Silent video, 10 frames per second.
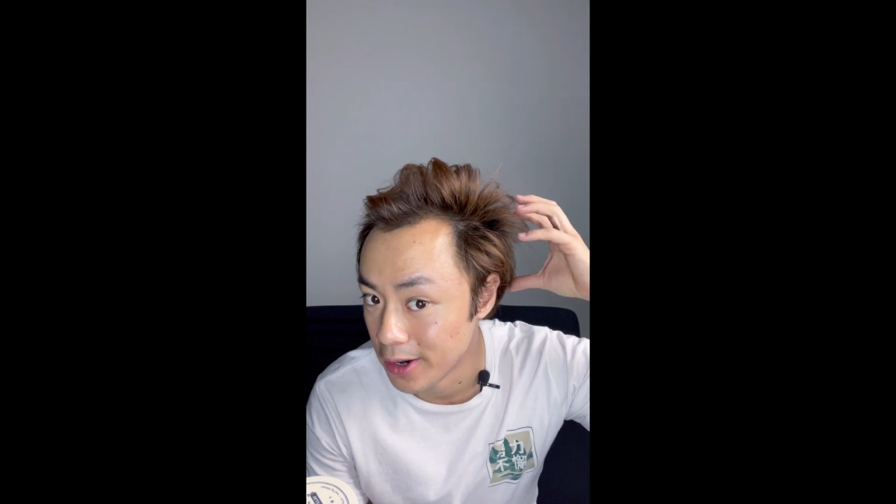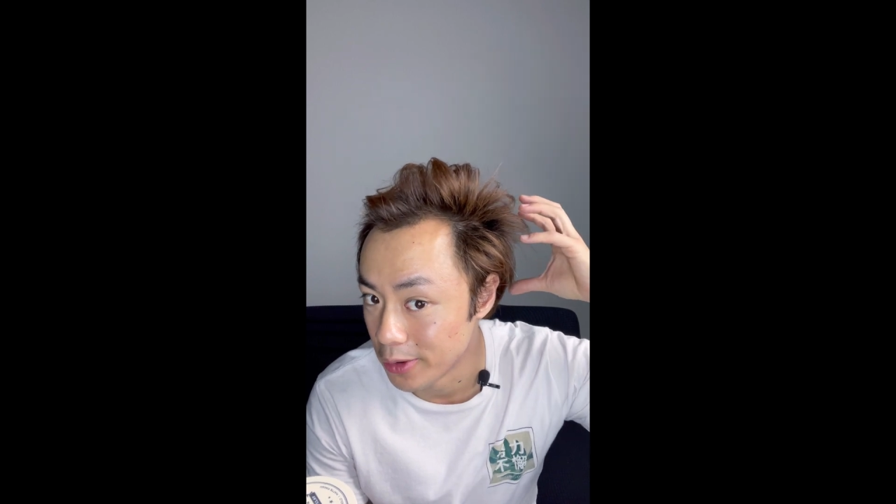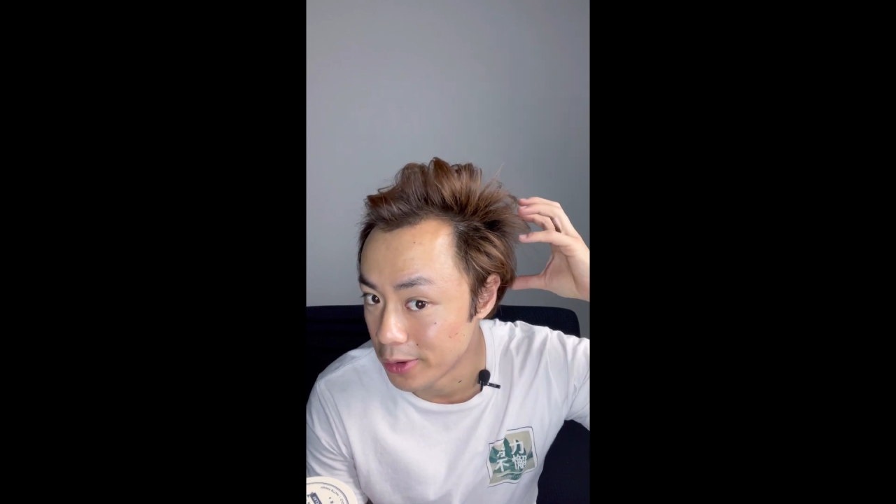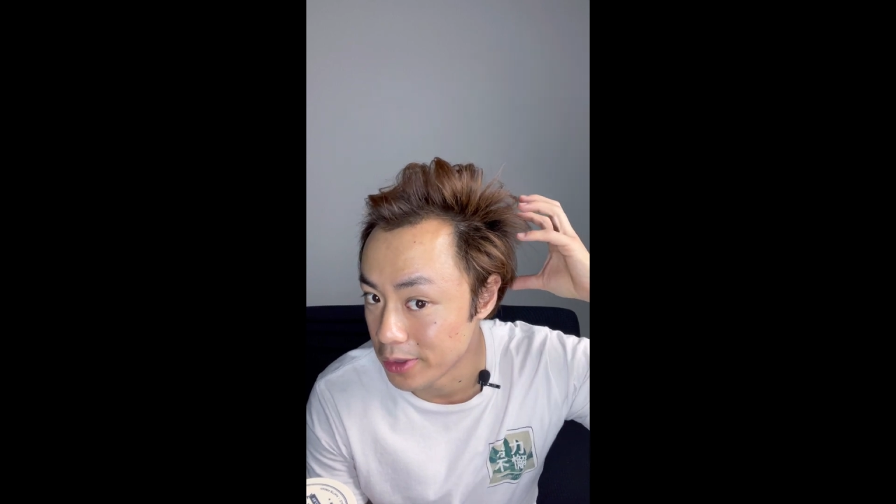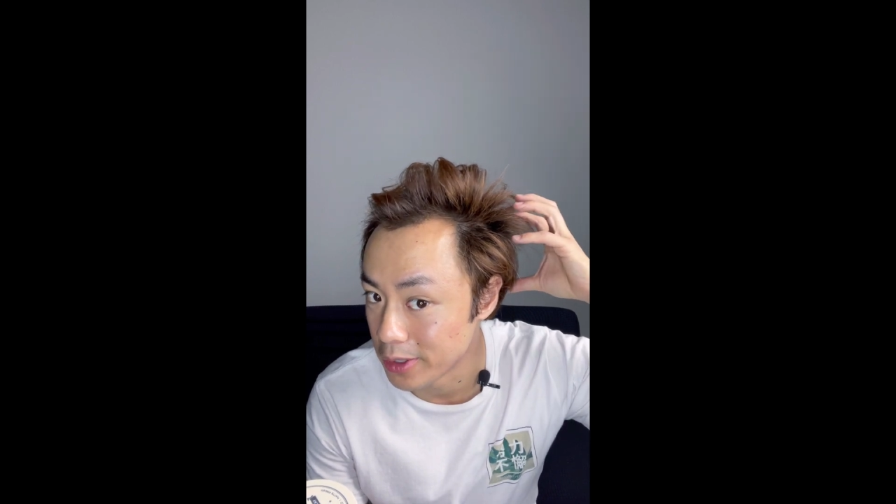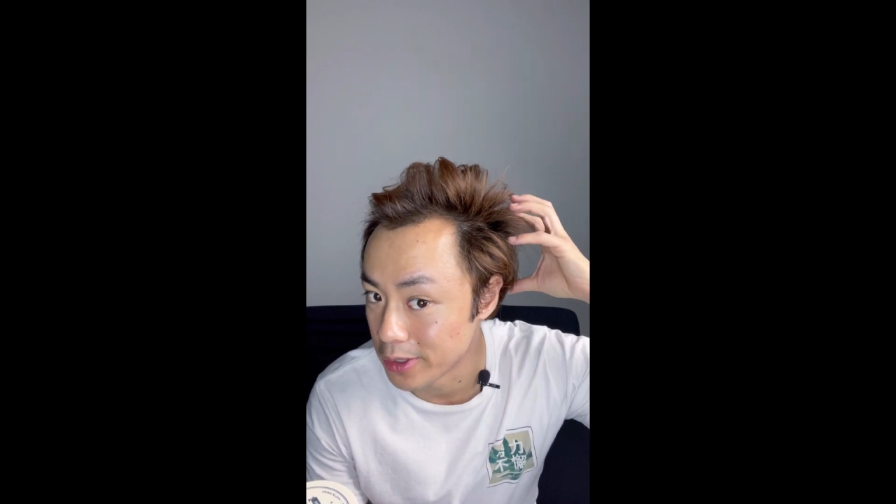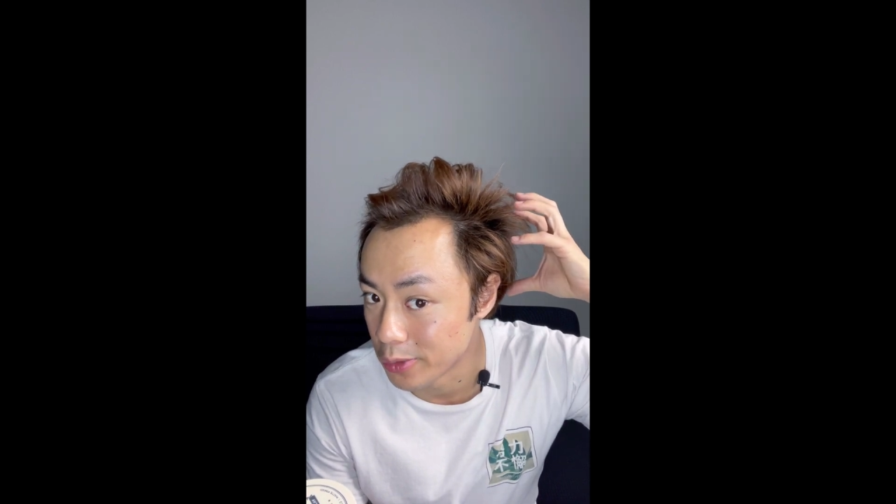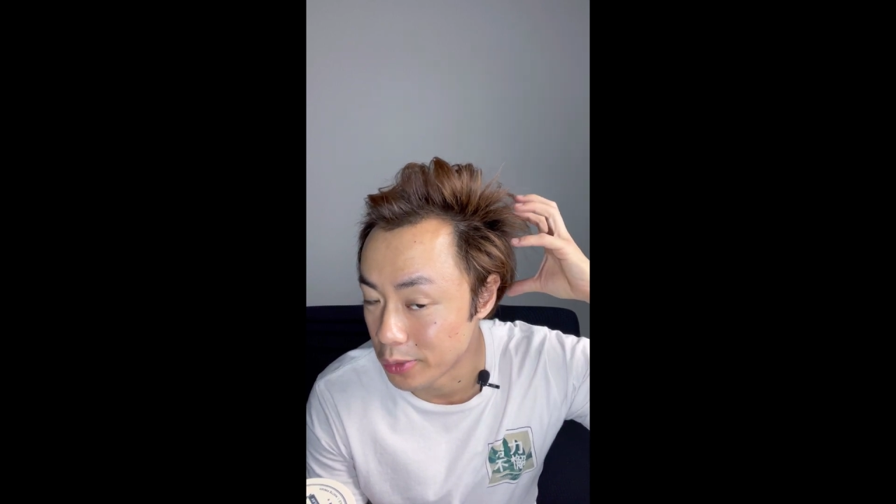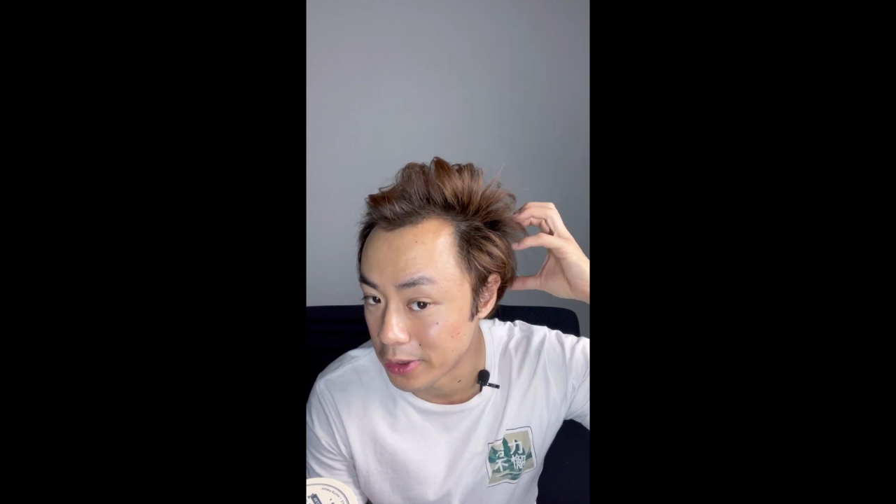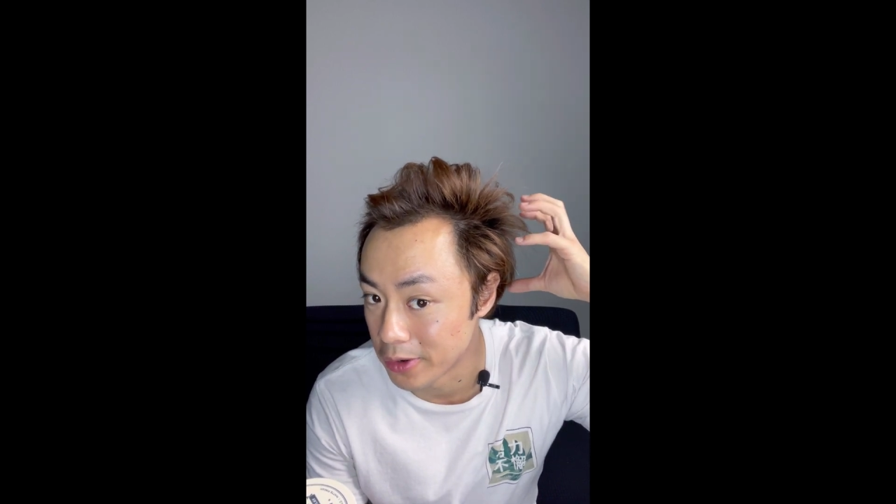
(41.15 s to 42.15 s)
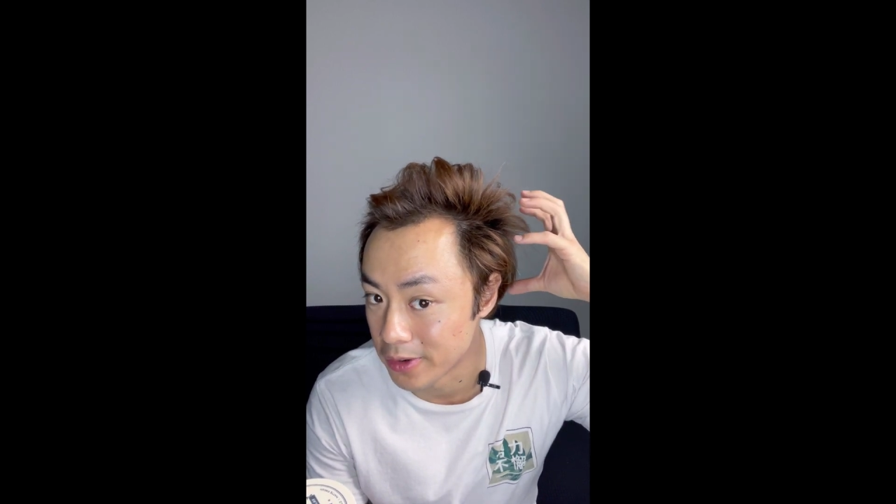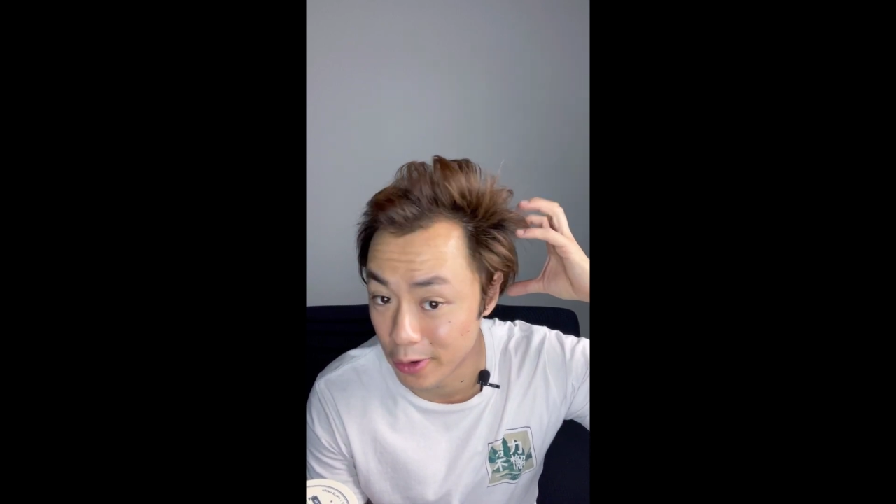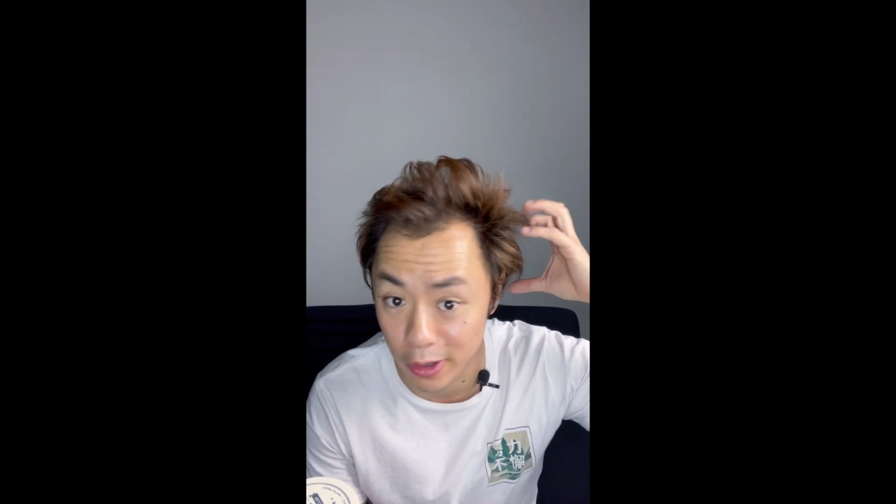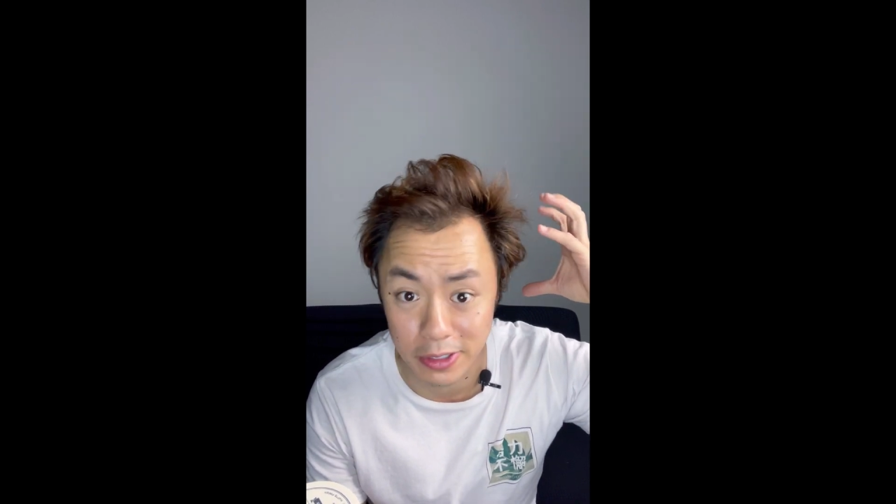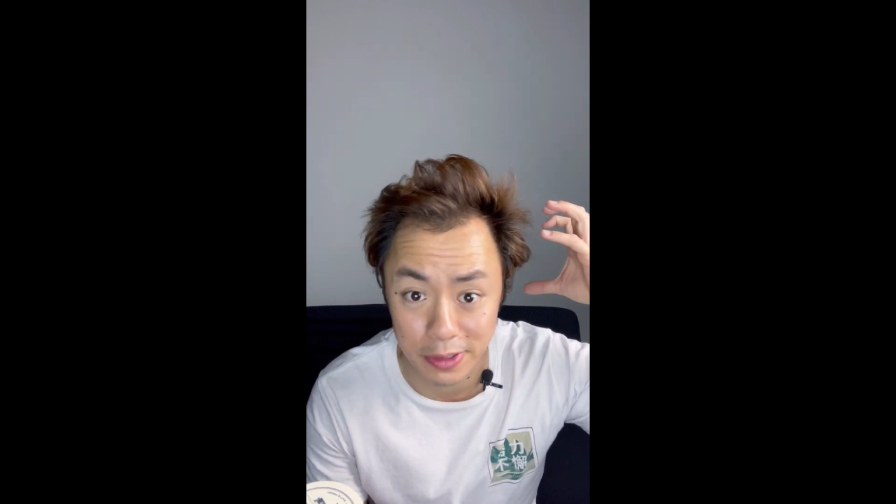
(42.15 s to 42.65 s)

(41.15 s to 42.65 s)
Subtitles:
really weird crunchy